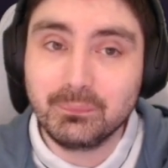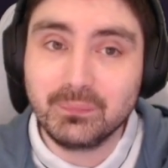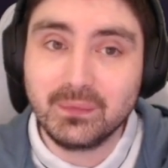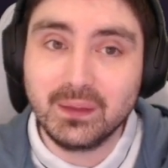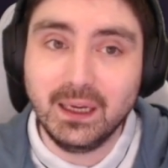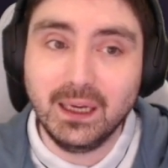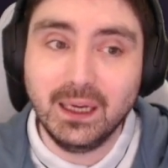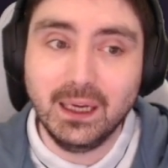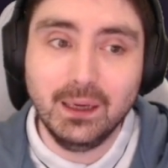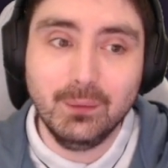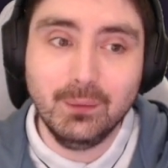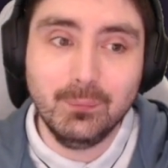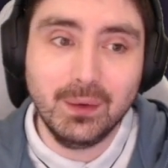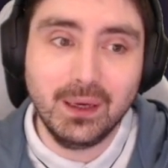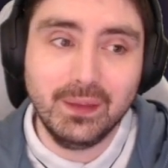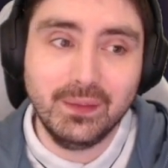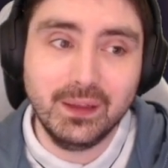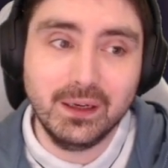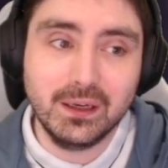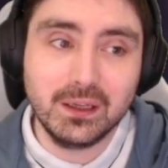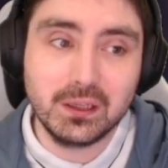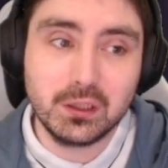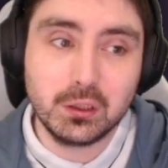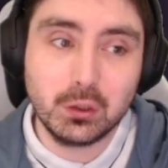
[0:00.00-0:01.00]
And
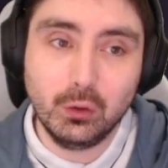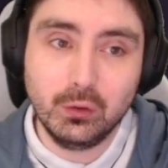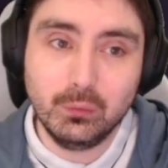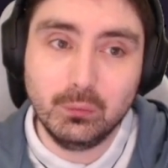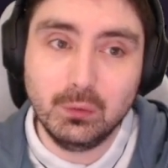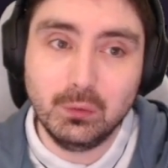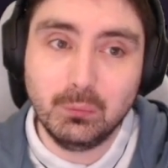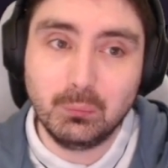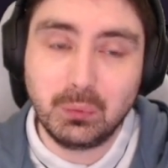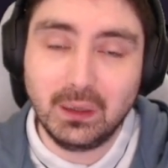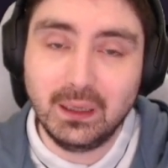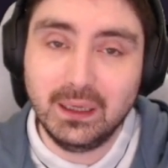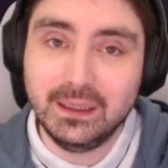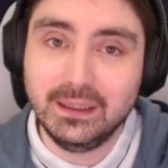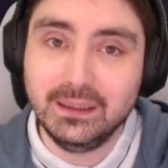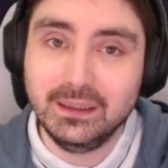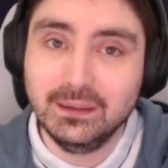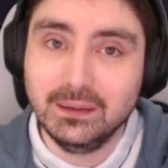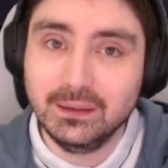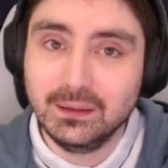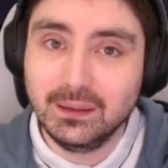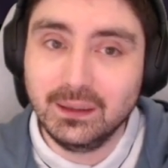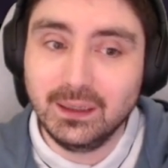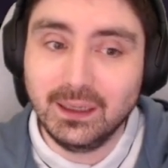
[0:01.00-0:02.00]
then at tournament play,
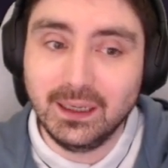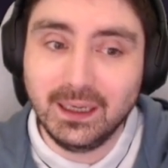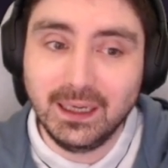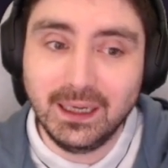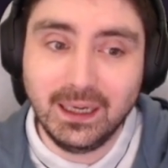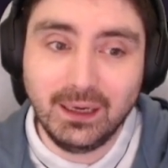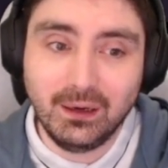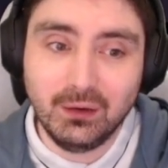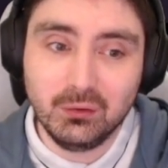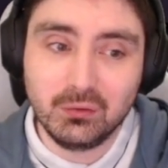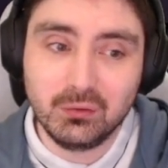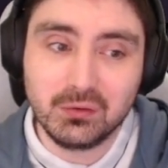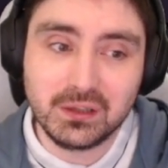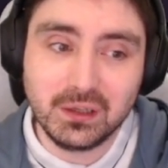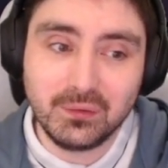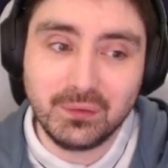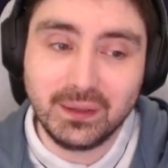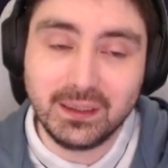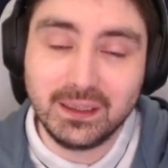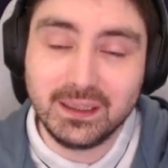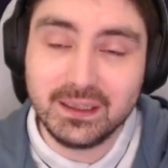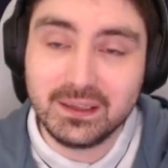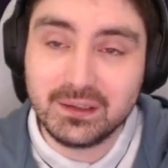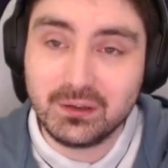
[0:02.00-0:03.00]
I also
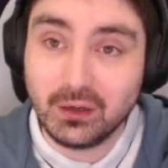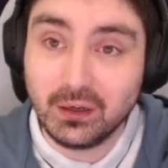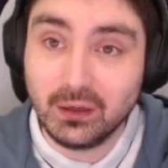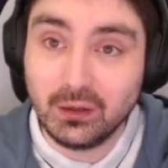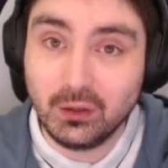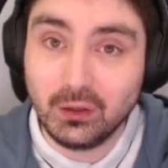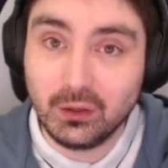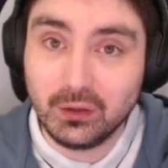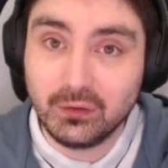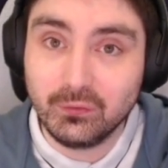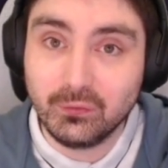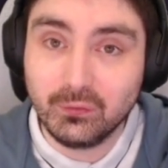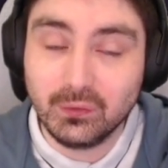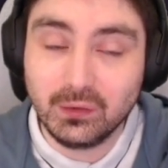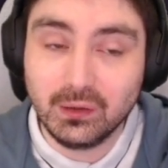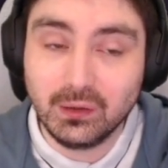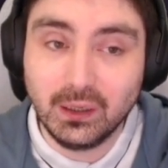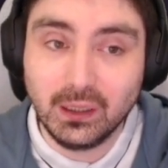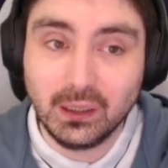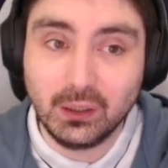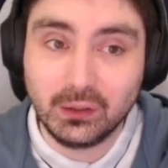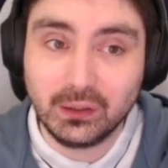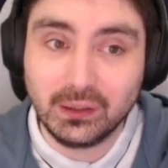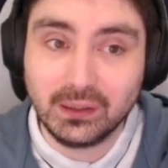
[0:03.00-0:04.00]
think it's got a lot
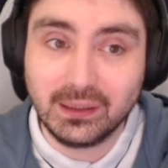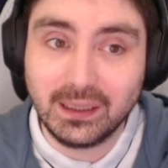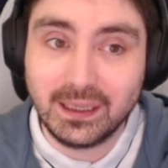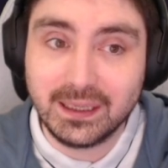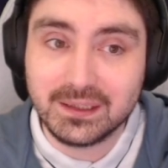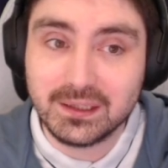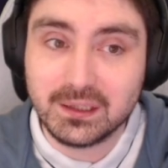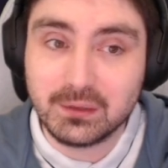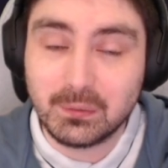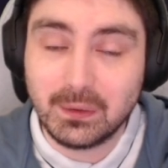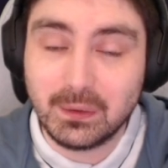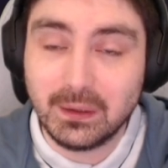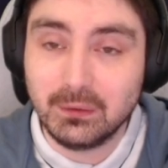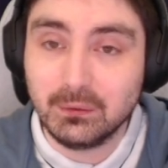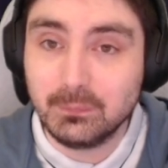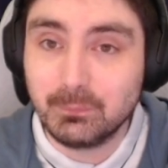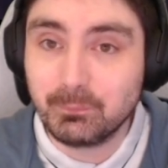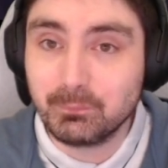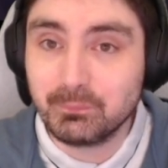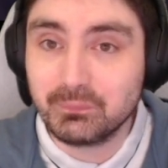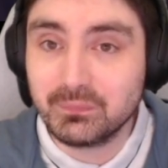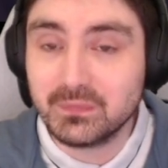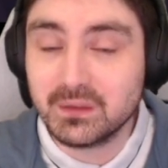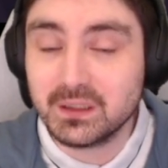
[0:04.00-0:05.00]
of legs as well.
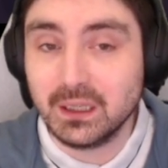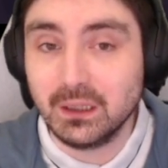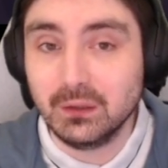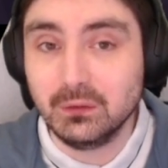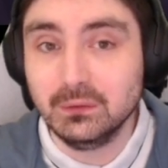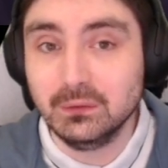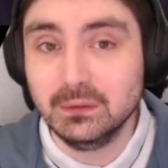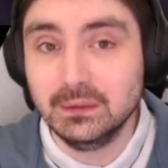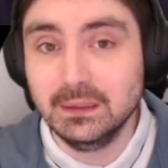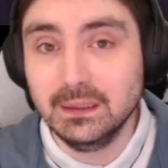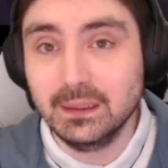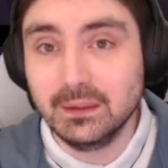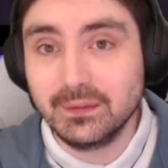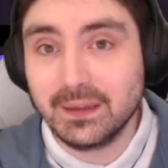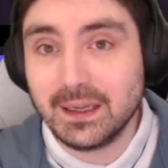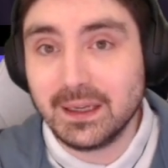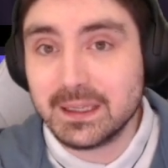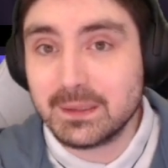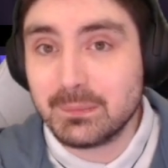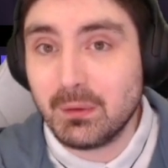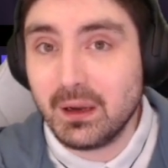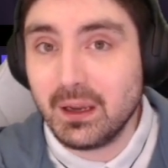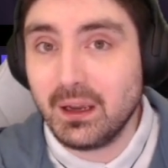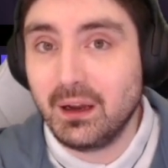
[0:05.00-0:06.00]
So
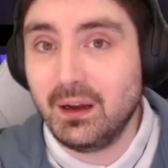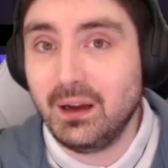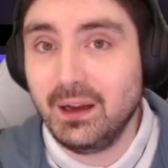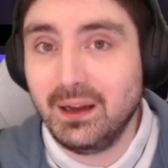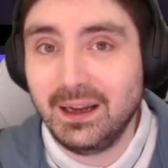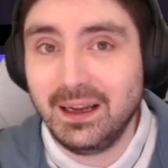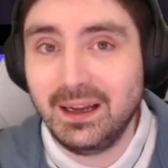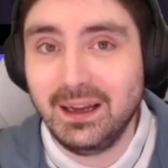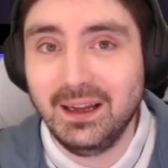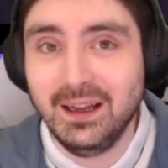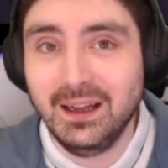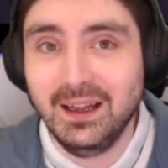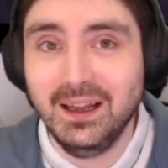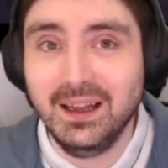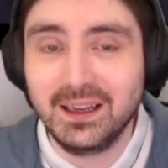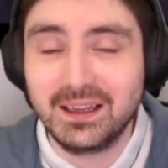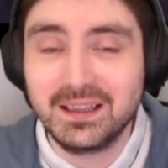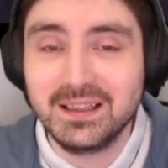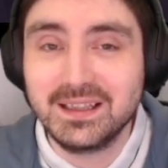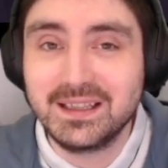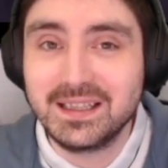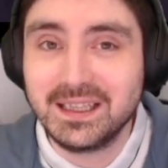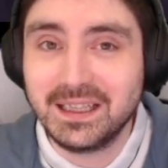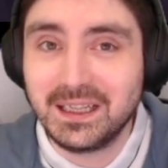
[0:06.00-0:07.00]
that's my
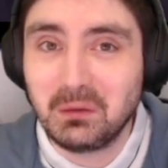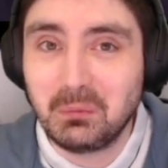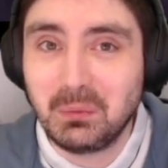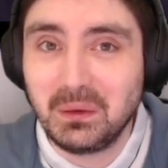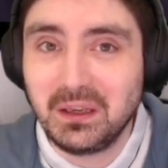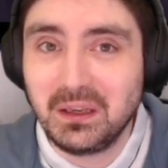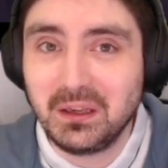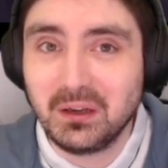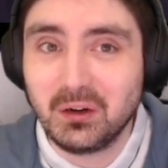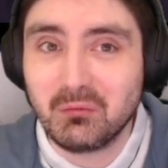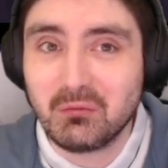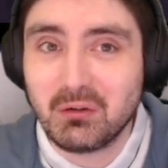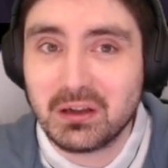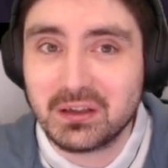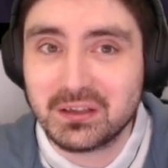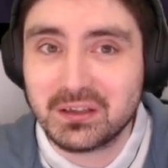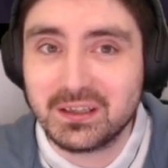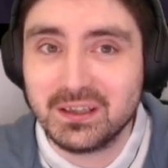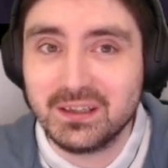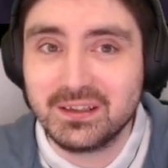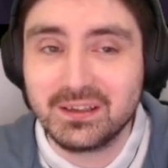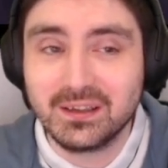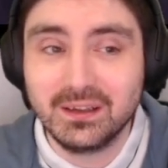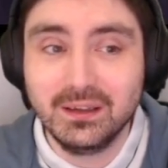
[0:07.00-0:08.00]
considered opinion on
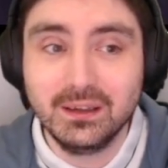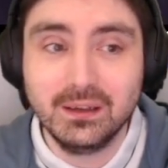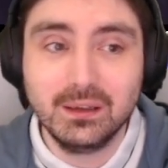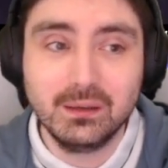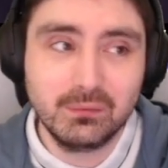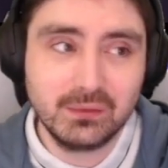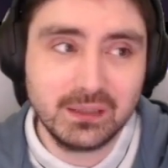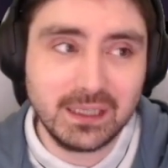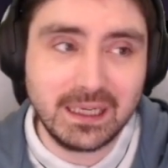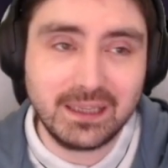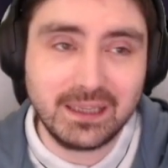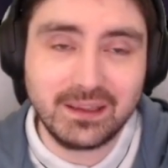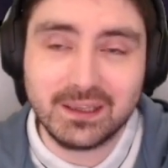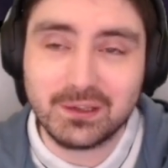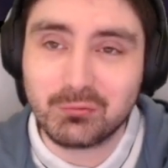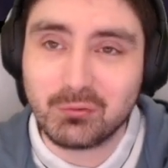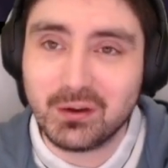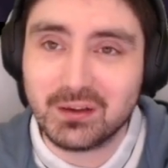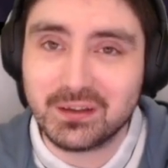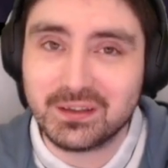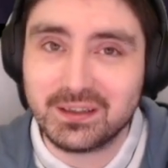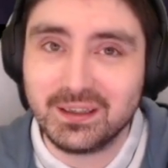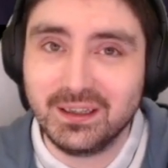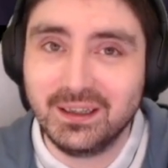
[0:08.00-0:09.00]
rosters. Take this
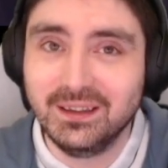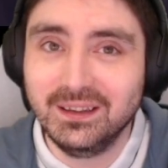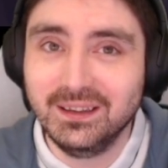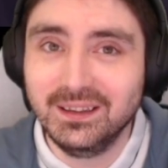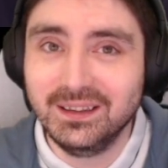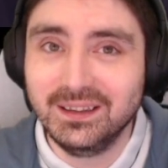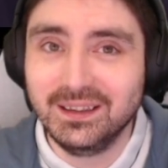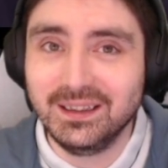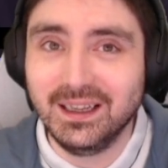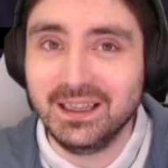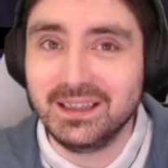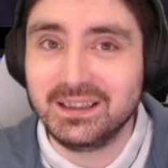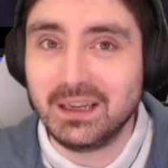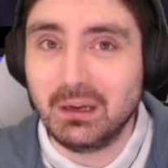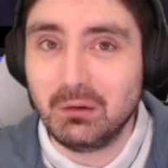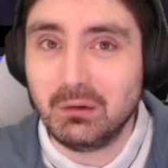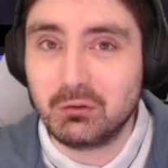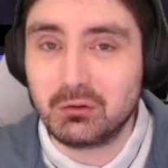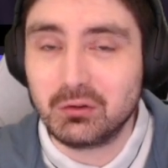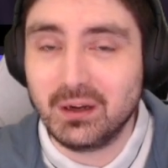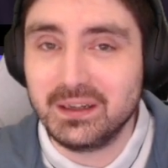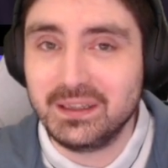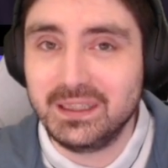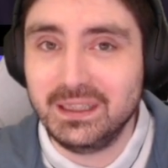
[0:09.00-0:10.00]
roster and don't
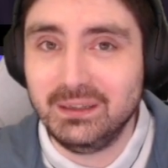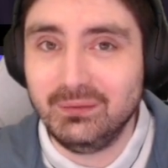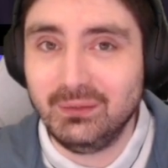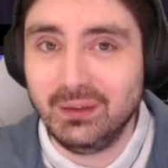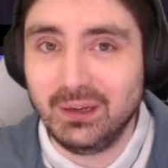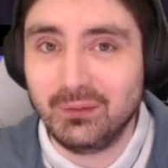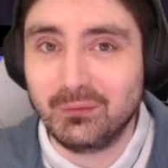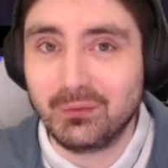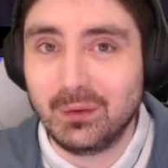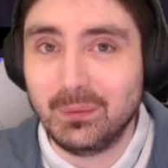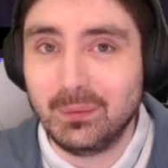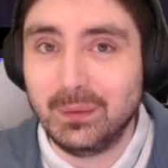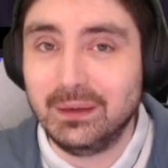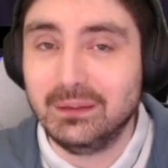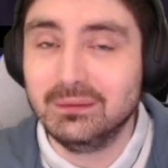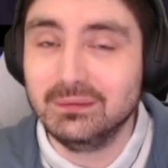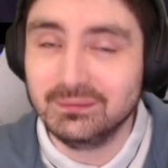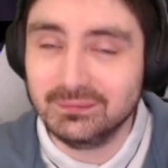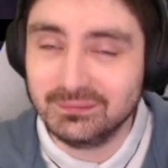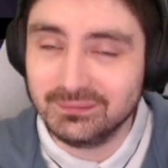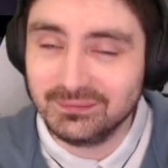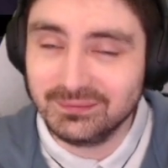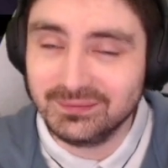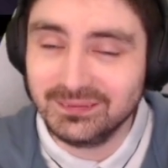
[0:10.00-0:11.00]
try and deviate from it.
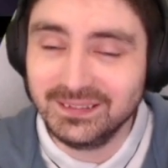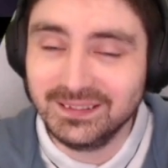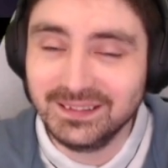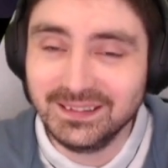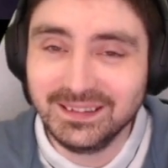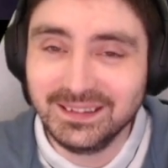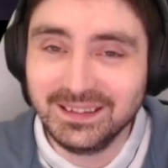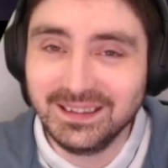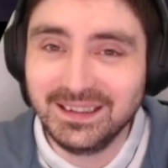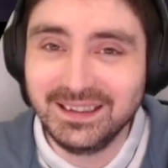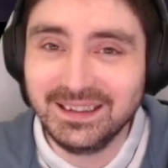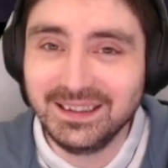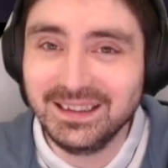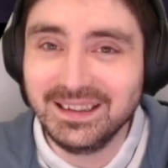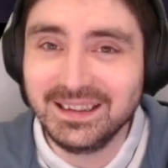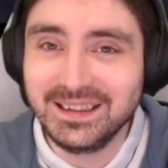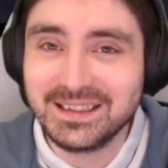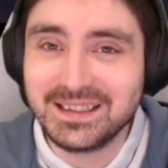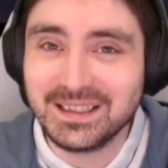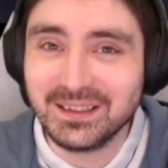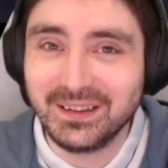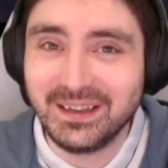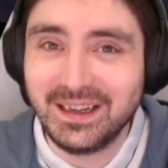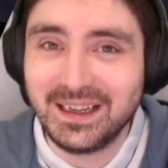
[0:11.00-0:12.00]

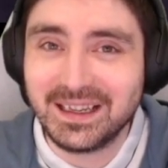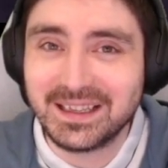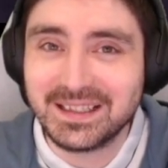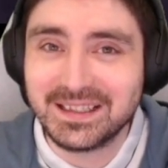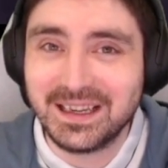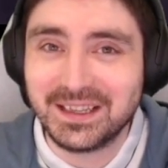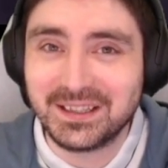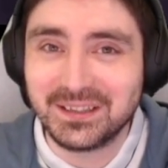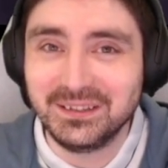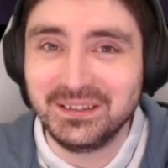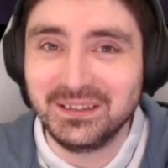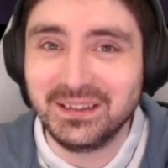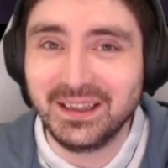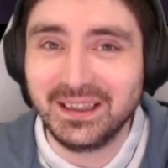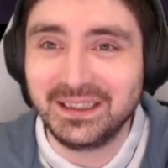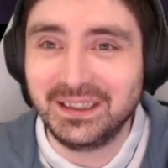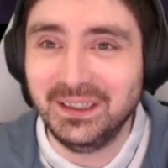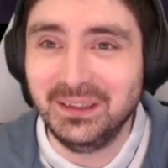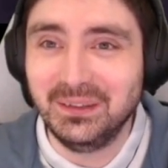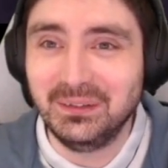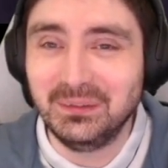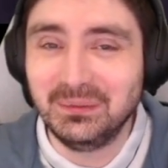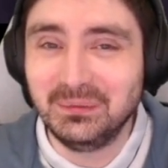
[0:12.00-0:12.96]
Till the next section, thank you.